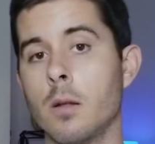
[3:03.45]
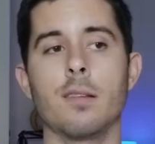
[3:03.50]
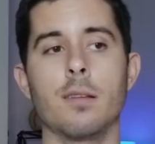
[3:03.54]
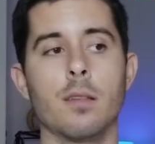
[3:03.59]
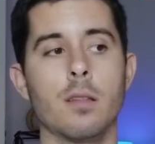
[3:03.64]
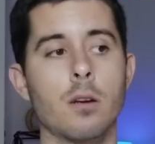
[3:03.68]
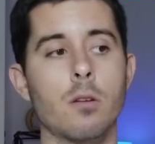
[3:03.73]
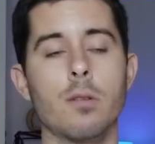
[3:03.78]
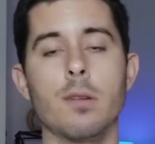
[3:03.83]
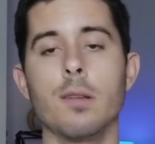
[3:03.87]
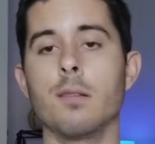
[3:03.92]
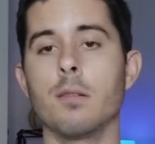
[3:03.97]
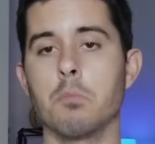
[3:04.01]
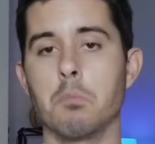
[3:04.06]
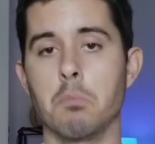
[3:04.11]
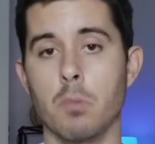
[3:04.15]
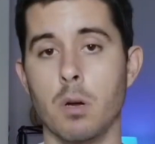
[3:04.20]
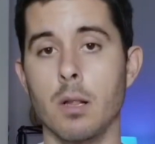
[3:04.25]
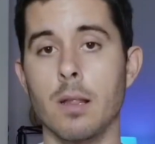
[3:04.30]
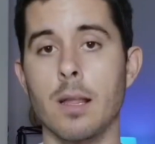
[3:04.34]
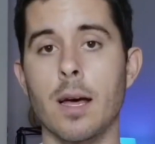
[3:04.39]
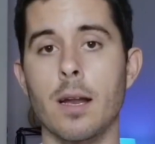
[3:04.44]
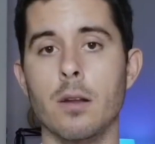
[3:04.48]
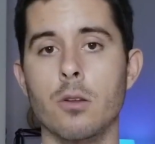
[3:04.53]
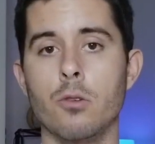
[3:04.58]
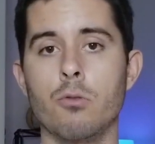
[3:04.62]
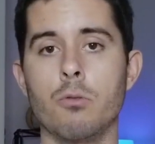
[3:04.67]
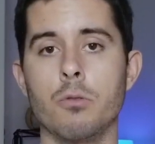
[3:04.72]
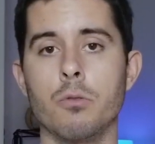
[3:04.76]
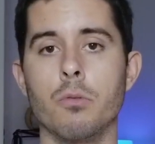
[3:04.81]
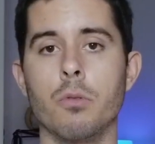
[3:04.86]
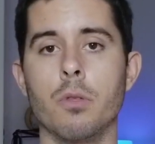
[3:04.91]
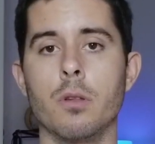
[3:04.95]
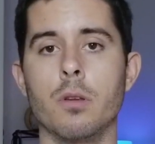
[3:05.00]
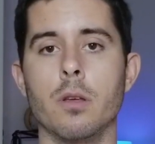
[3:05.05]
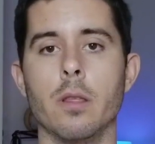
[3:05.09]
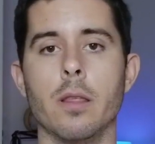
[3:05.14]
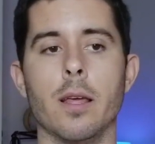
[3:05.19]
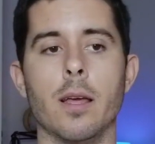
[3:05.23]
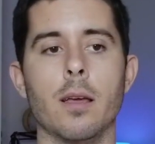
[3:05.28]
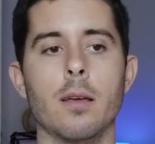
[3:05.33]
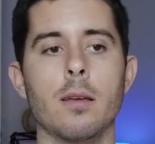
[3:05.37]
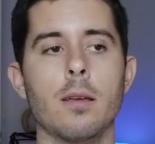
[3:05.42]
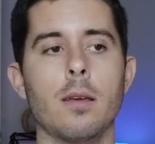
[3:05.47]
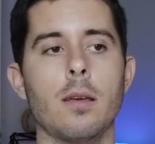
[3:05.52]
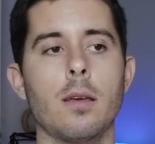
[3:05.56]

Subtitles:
there was a lot of truth to that.